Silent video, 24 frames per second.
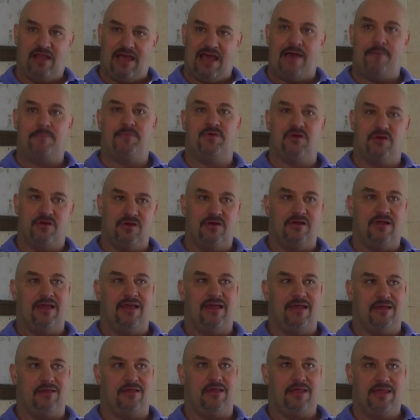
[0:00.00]
Apter
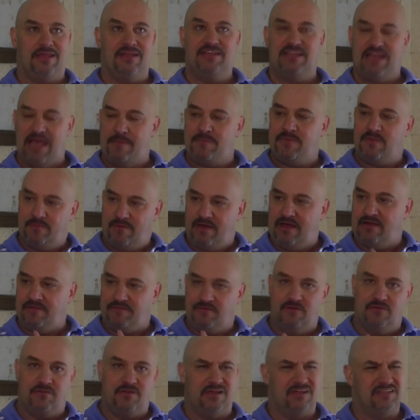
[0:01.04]
in depth about a
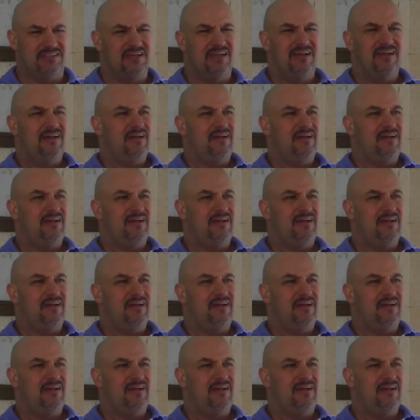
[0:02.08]
few things,